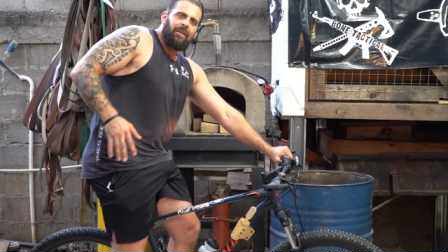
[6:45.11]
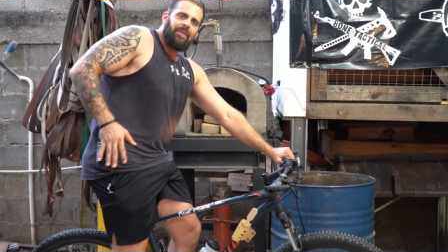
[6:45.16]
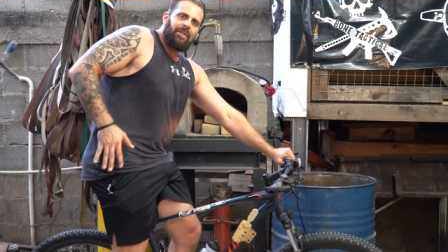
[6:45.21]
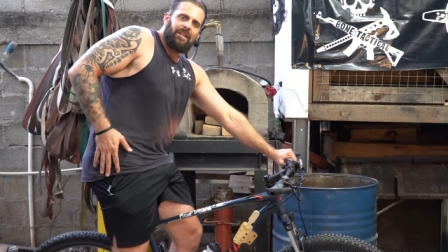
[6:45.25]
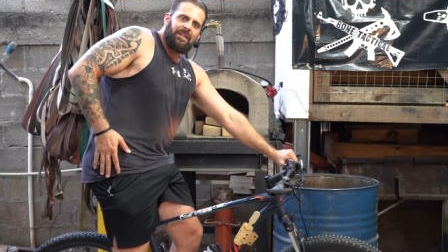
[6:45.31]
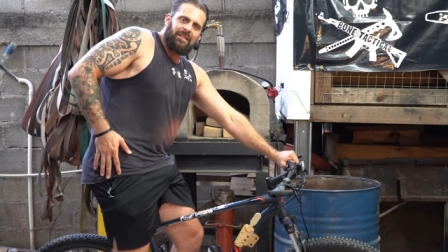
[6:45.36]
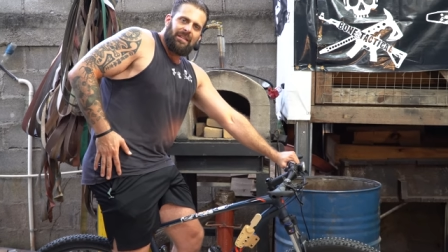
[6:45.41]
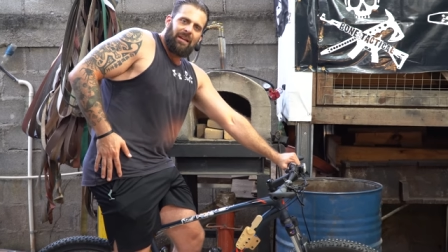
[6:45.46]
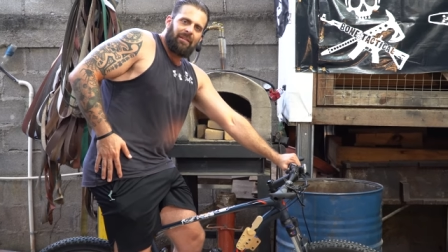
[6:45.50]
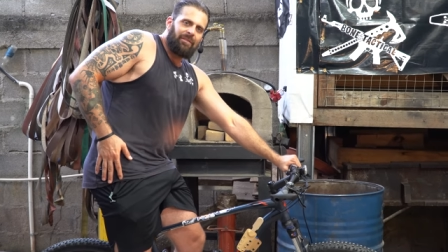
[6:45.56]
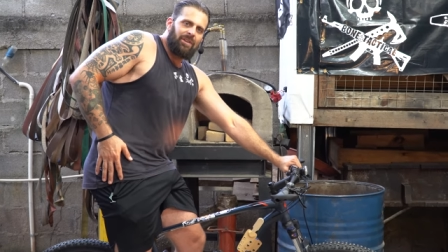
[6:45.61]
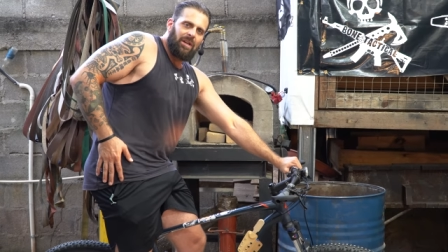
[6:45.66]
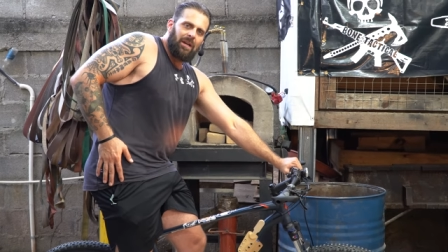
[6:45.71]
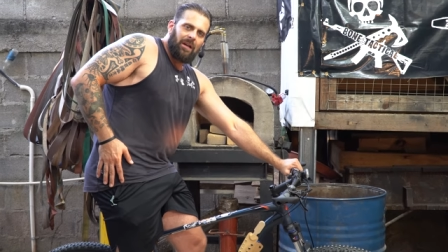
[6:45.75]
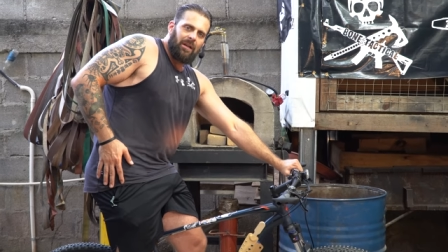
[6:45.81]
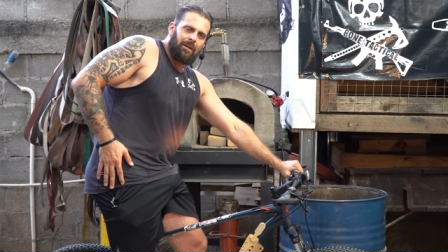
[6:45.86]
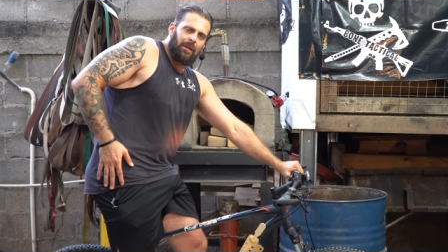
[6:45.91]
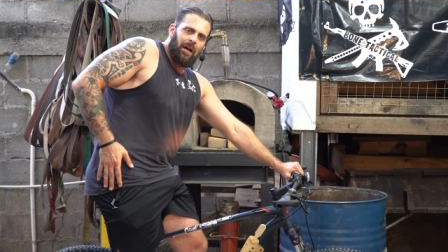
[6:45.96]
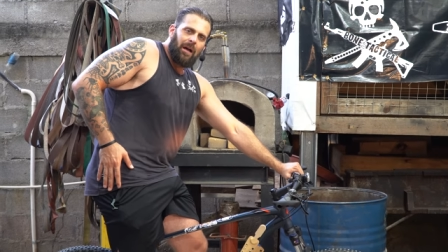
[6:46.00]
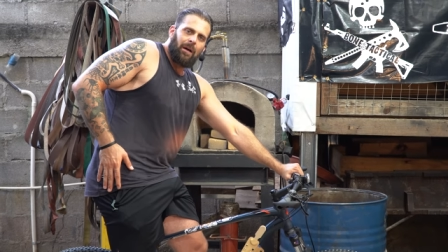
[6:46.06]
these heavy
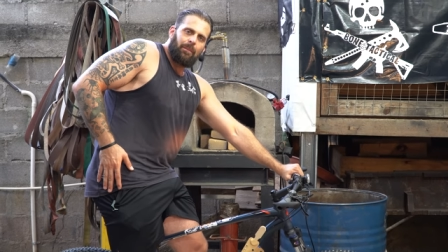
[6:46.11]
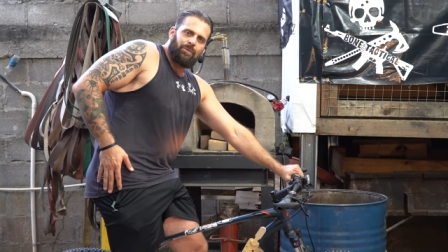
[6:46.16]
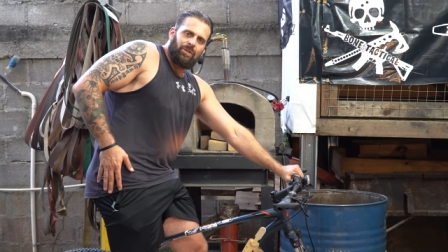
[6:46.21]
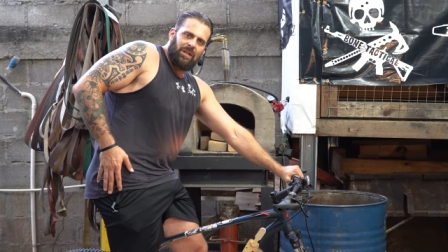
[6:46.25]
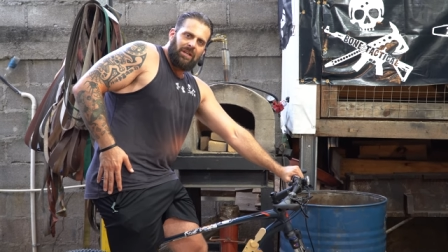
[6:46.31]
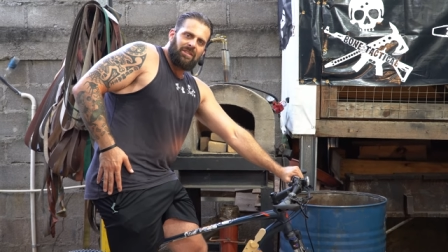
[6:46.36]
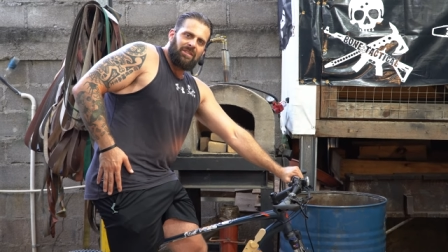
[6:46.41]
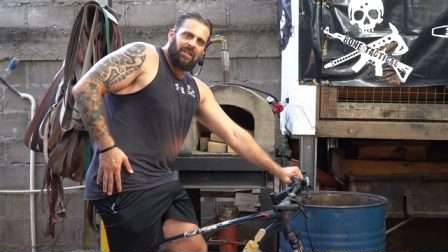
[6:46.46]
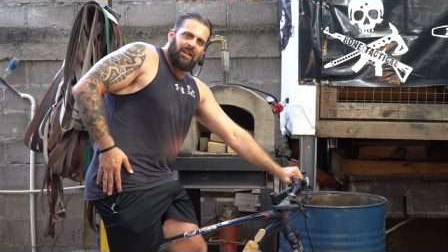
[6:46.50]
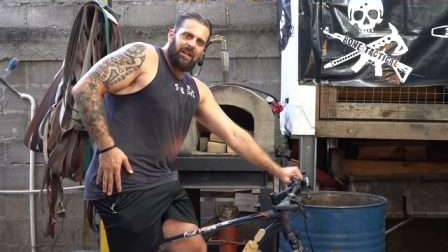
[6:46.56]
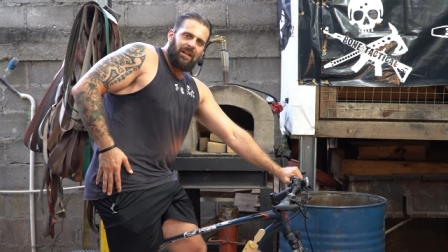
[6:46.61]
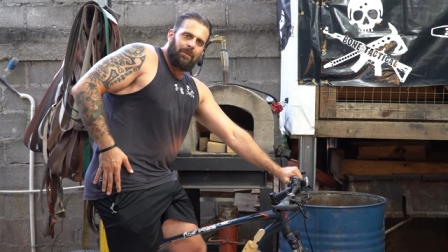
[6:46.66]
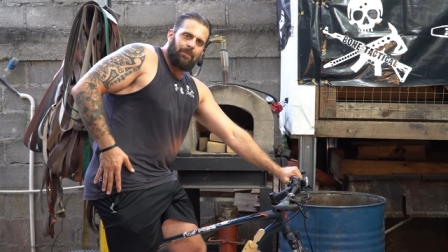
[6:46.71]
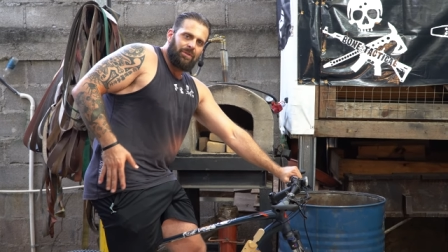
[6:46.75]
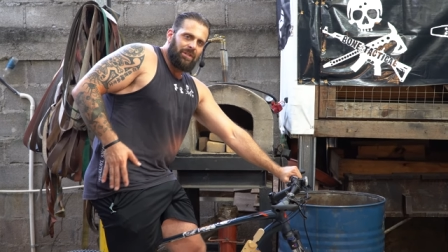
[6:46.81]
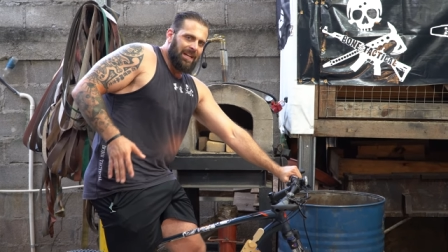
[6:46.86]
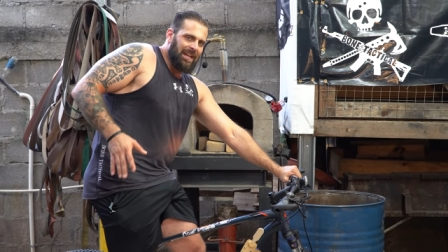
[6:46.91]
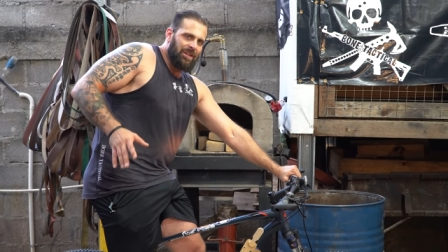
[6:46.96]
objects and items.